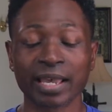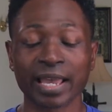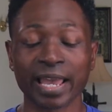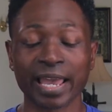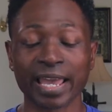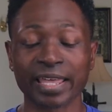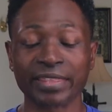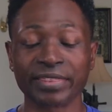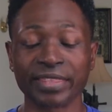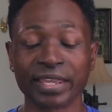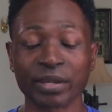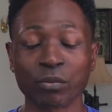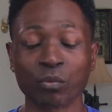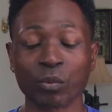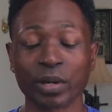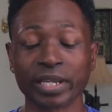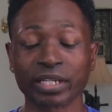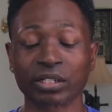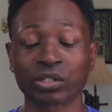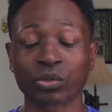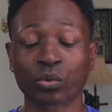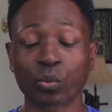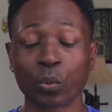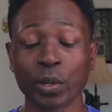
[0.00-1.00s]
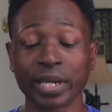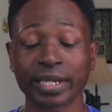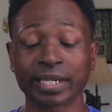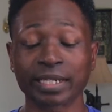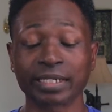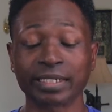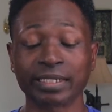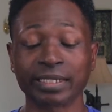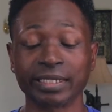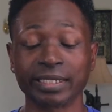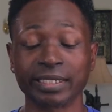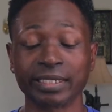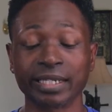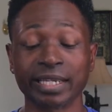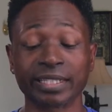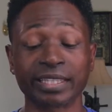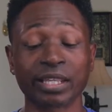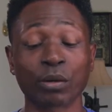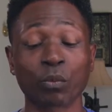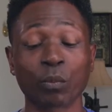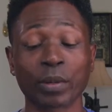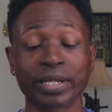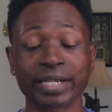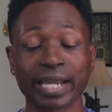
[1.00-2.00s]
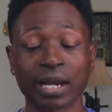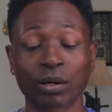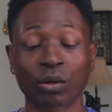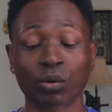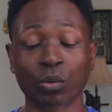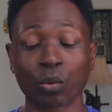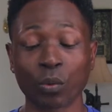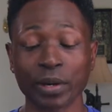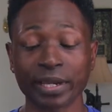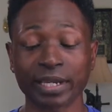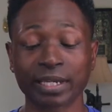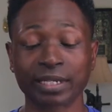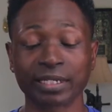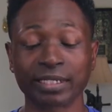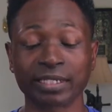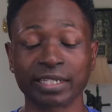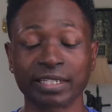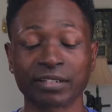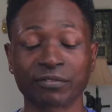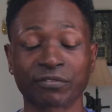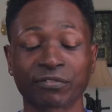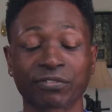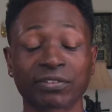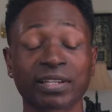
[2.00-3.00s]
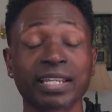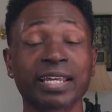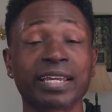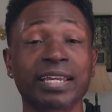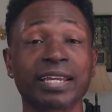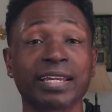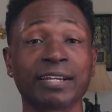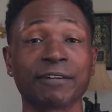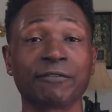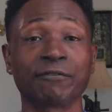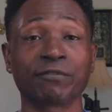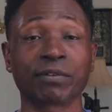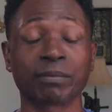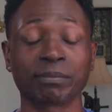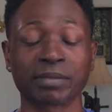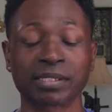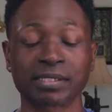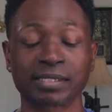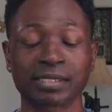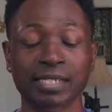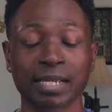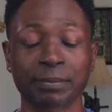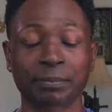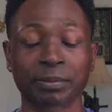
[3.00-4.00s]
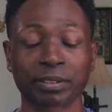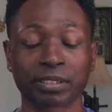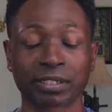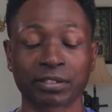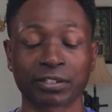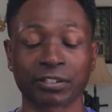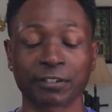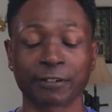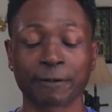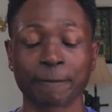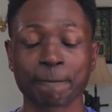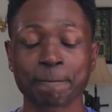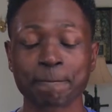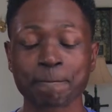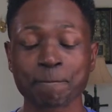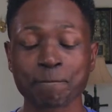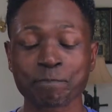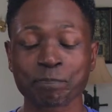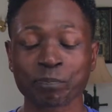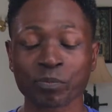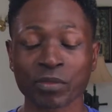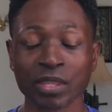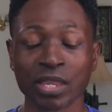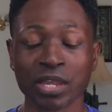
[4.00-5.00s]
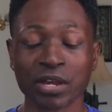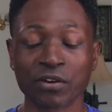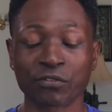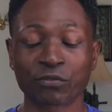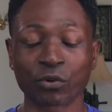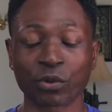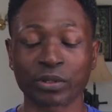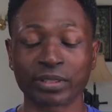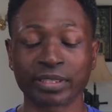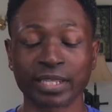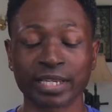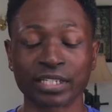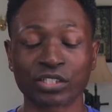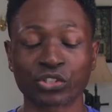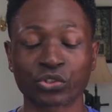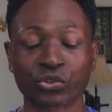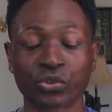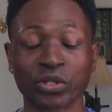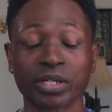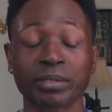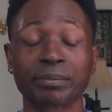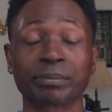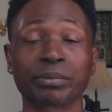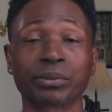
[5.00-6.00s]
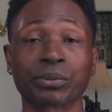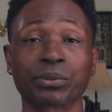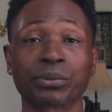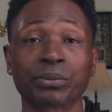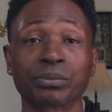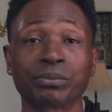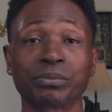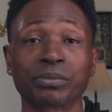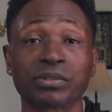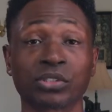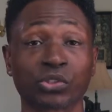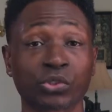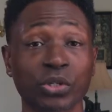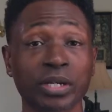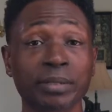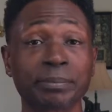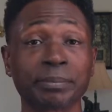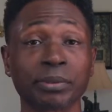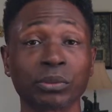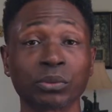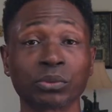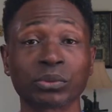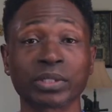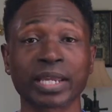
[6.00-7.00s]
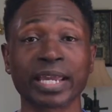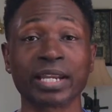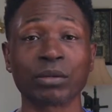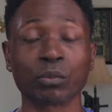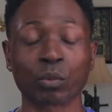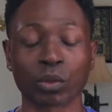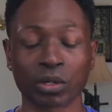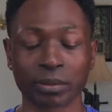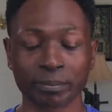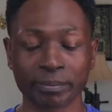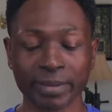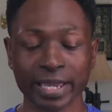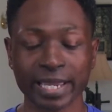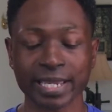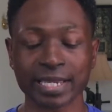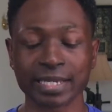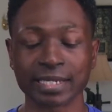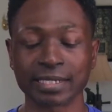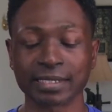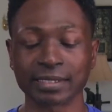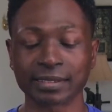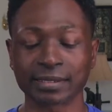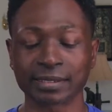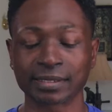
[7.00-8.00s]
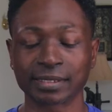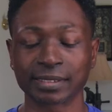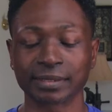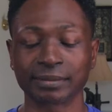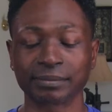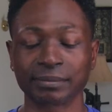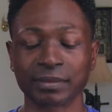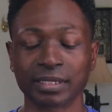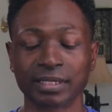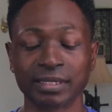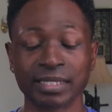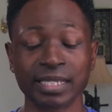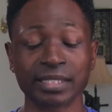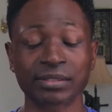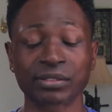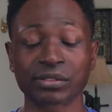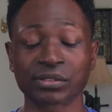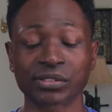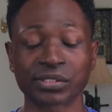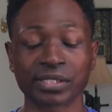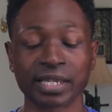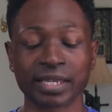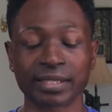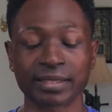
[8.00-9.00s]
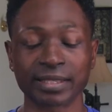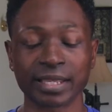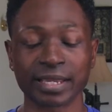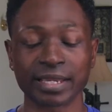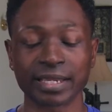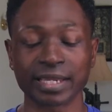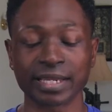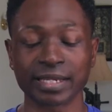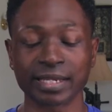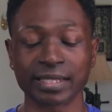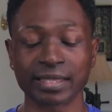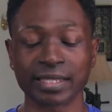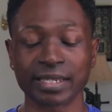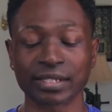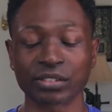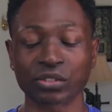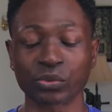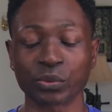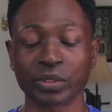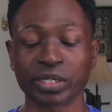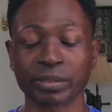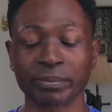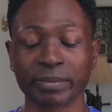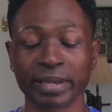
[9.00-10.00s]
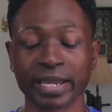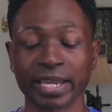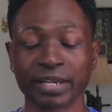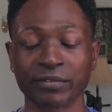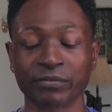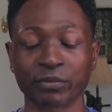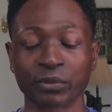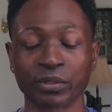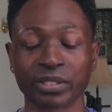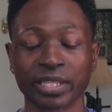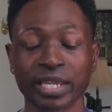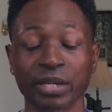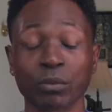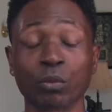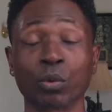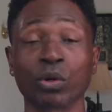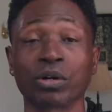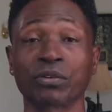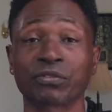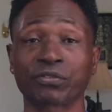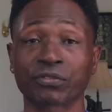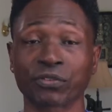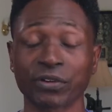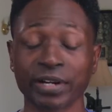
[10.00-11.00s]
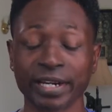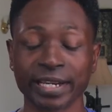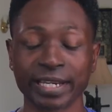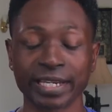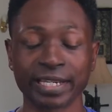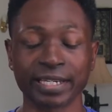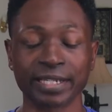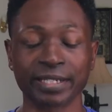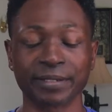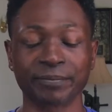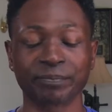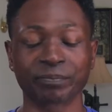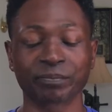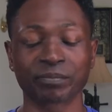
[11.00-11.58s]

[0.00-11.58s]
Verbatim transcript: And they went quickly, they went out quickly and fled from the sepulchre, for they trembled, trembled and were amazed. Neither said they anything to any man, for they were afraid.